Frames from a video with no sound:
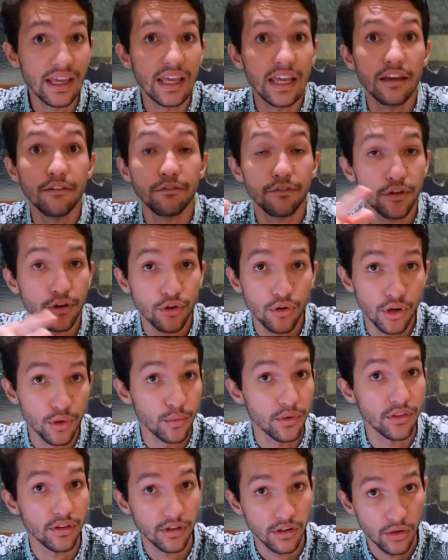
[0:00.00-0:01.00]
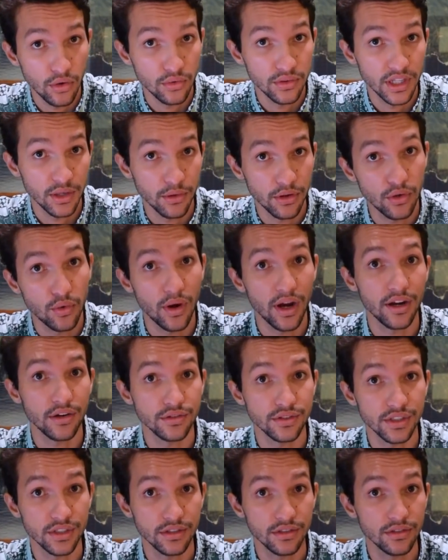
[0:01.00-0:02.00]
if you're going with a loan that
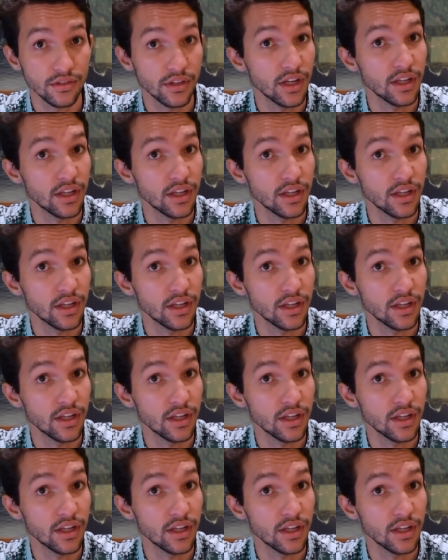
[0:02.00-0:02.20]
requires it.